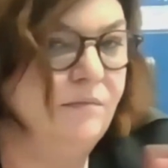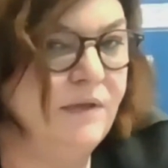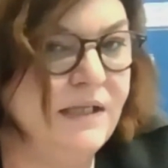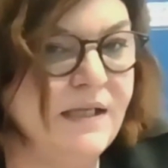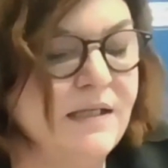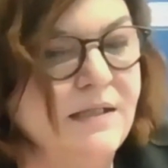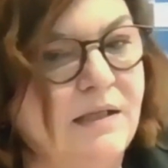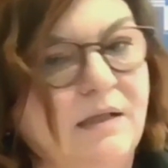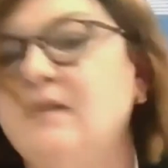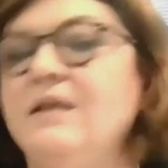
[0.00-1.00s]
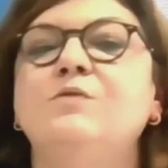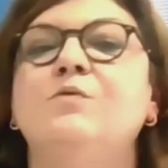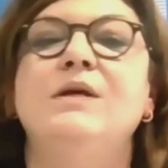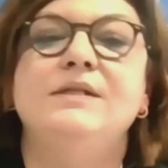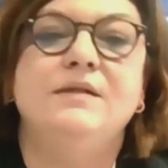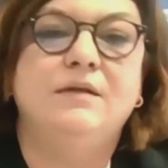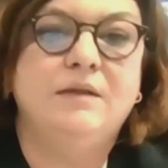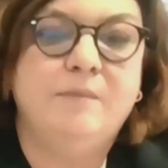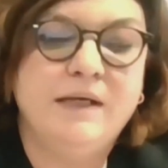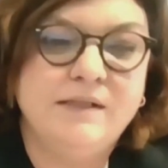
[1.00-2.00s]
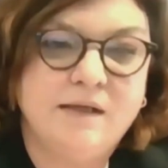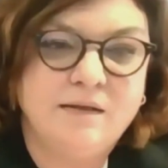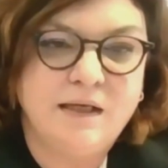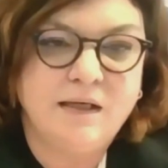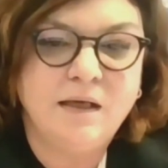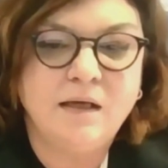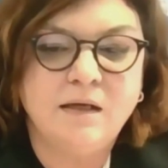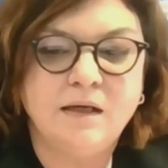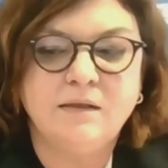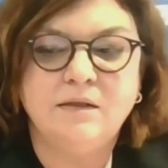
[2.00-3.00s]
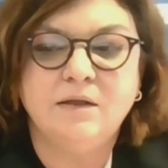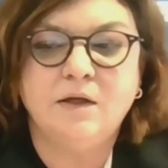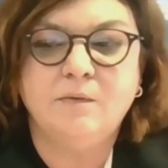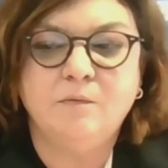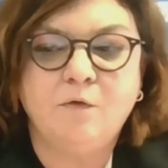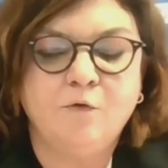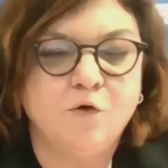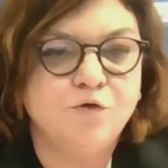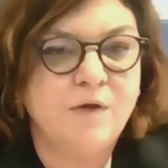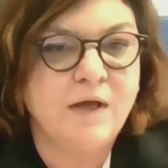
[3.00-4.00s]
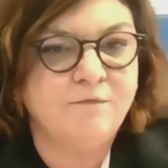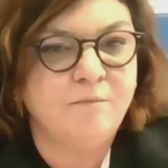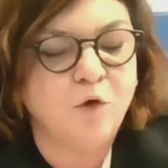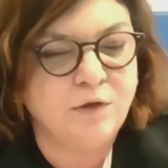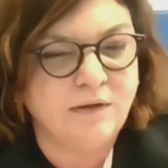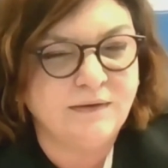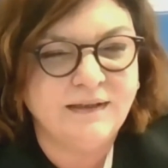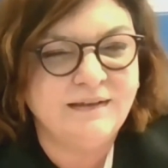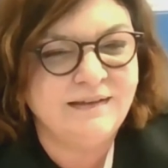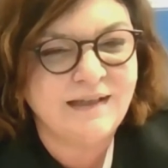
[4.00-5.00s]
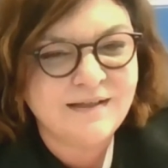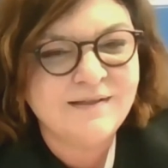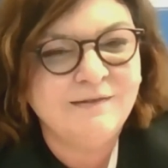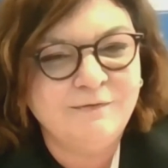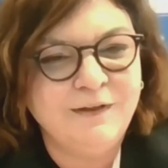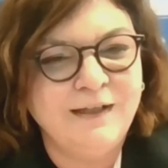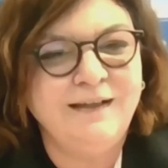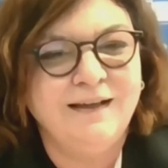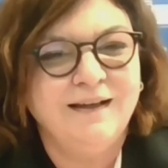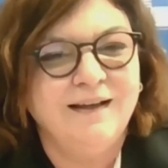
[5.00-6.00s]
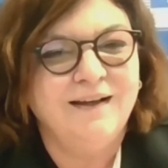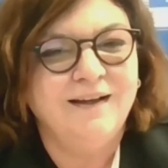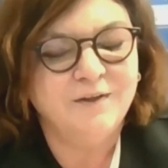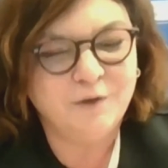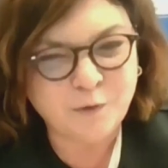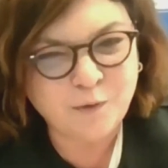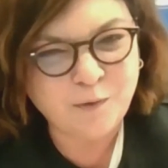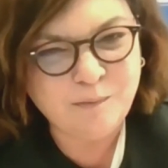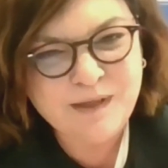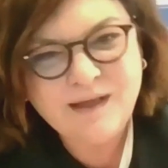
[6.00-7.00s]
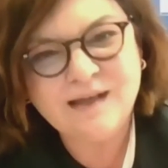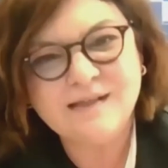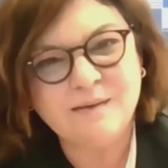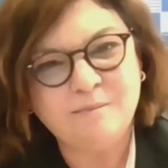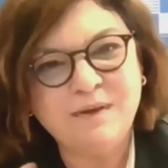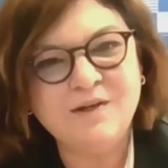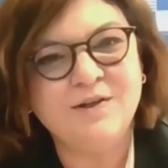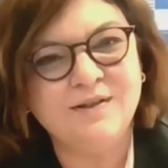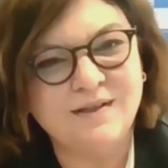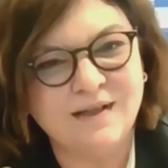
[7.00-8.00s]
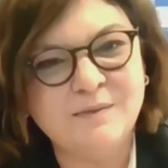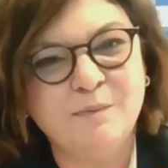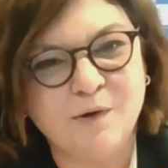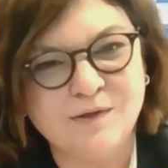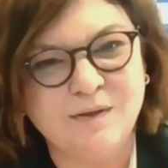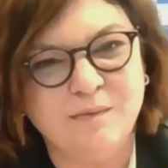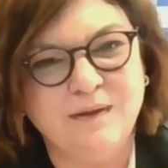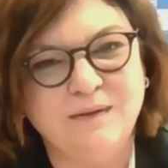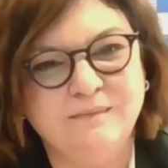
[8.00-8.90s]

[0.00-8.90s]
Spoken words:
this was the basic thinking, and of course we have modeled intensively to be as ambitious as possible.